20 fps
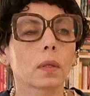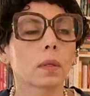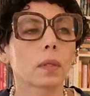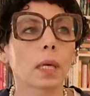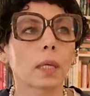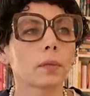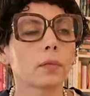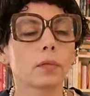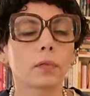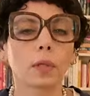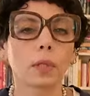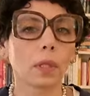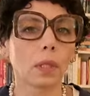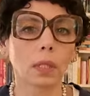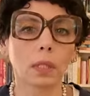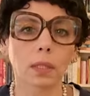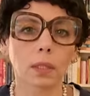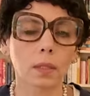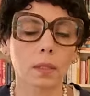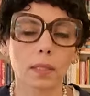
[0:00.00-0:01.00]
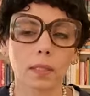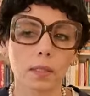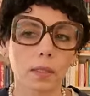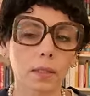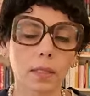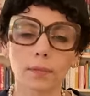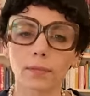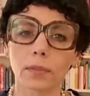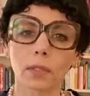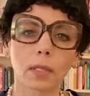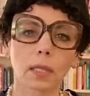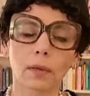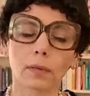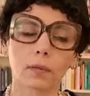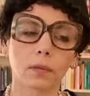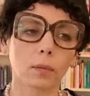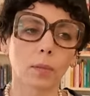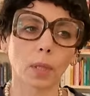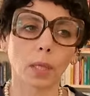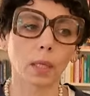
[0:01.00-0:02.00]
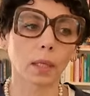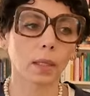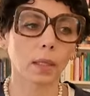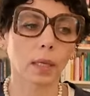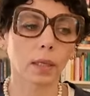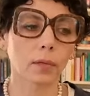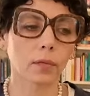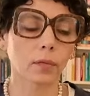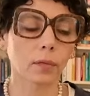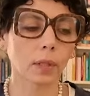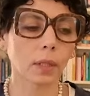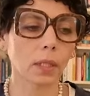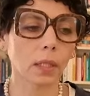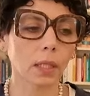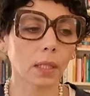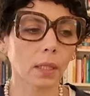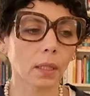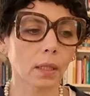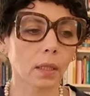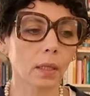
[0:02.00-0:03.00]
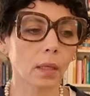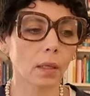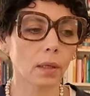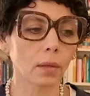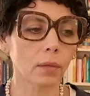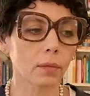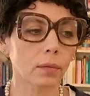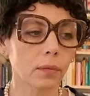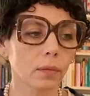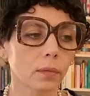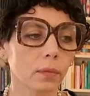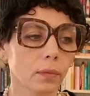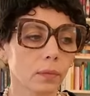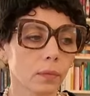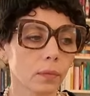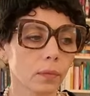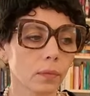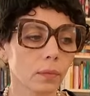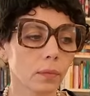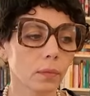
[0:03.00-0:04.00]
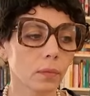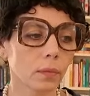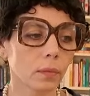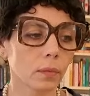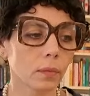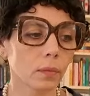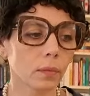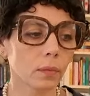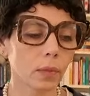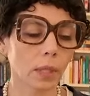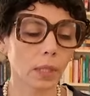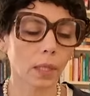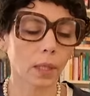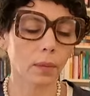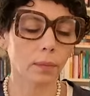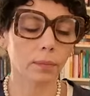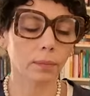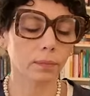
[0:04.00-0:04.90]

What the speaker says: that feeling has never left me. That feeling of, yeah,